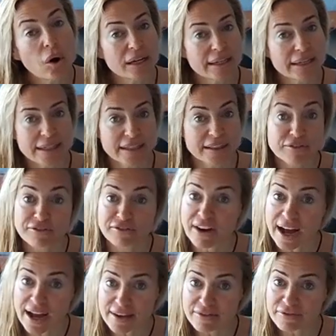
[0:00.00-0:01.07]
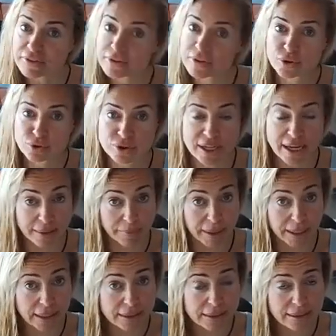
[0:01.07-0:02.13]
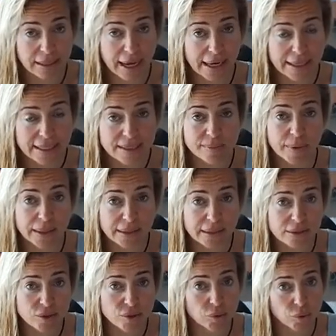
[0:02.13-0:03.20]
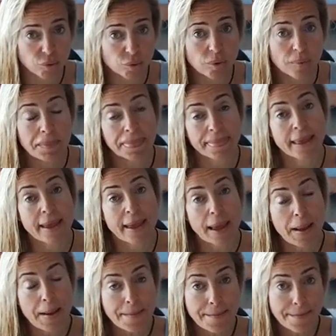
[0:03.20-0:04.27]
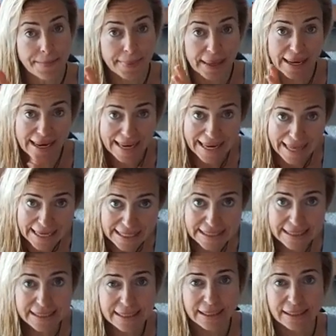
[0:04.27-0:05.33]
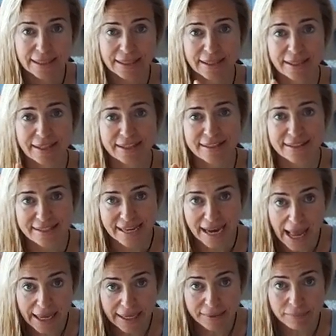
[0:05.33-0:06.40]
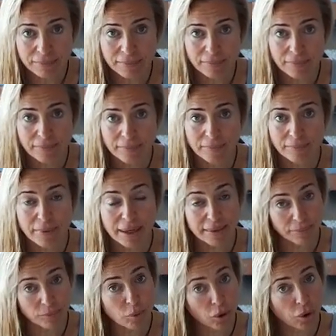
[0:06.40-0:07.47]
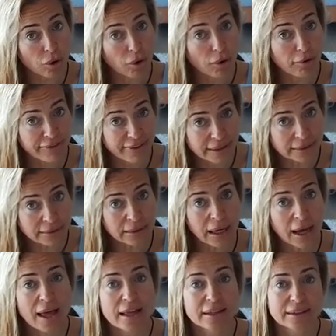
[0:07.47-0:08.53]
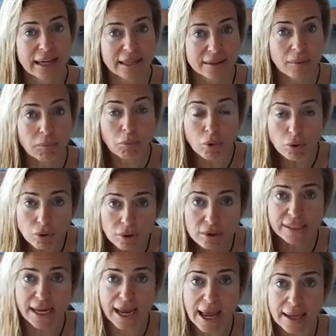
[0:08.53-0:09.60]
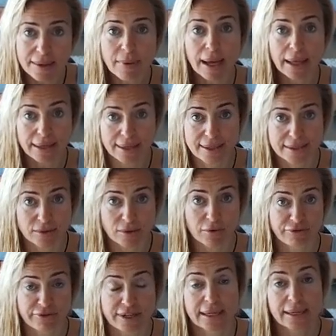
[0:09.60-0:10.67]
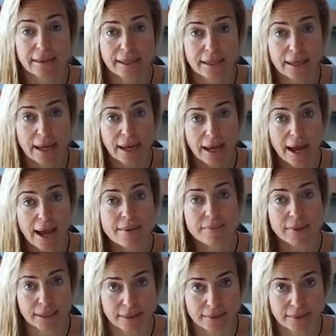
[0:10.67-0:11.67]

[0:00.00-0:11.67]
need 5 to 10 minutes, and it's better to do less time but more often than more time and less often. I mean,